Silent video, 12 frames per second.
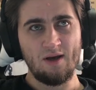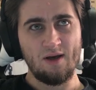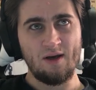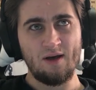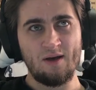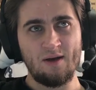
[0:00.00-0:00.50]

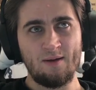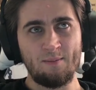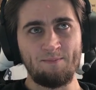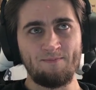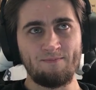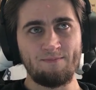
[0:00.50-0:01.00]
Um,
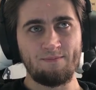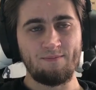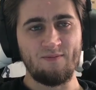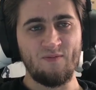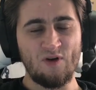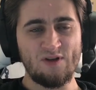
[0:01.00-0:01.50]

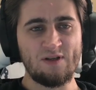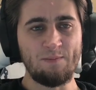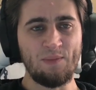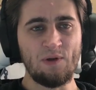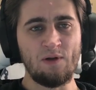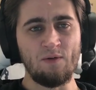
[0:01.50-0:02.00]
very
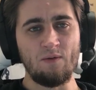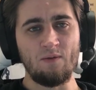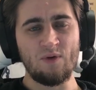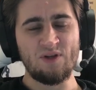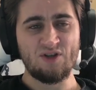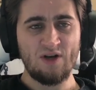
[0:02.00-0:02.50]
simple.
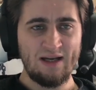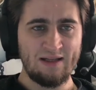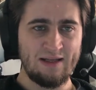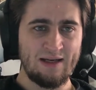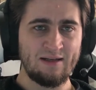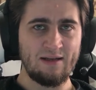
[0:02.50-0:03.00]
We tried
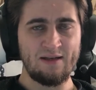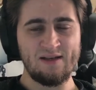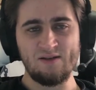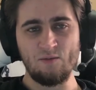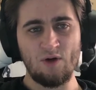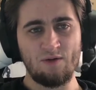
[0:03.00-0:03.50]
that. It
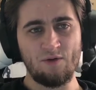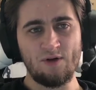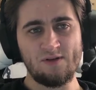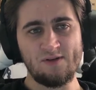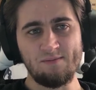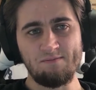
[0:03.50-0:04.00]
doesn't work for
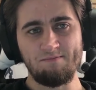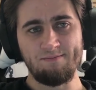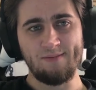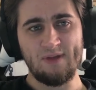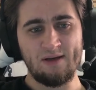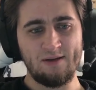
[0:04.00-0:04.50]
us.
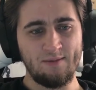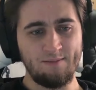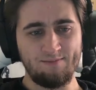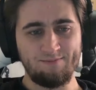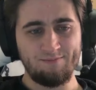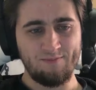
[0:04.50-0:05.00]

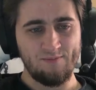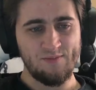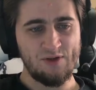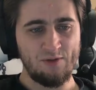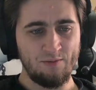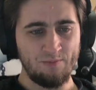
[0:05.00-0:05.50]

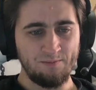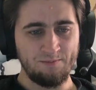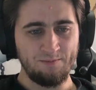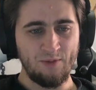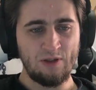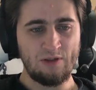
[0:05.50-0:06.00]
So
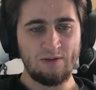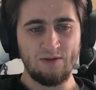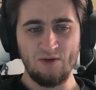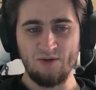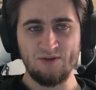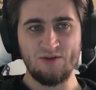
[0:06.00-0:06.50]
we
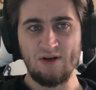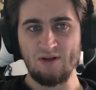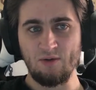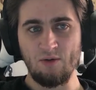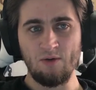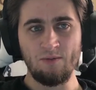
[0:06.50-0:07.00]
don't try
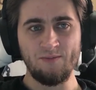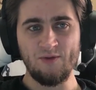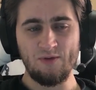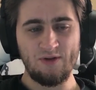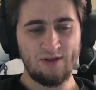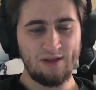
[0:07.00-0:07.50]
to go to
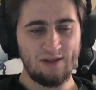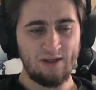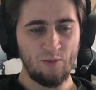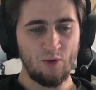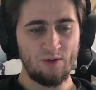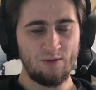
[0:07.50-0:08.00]
retail
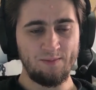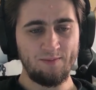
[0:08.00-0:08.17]
anymore.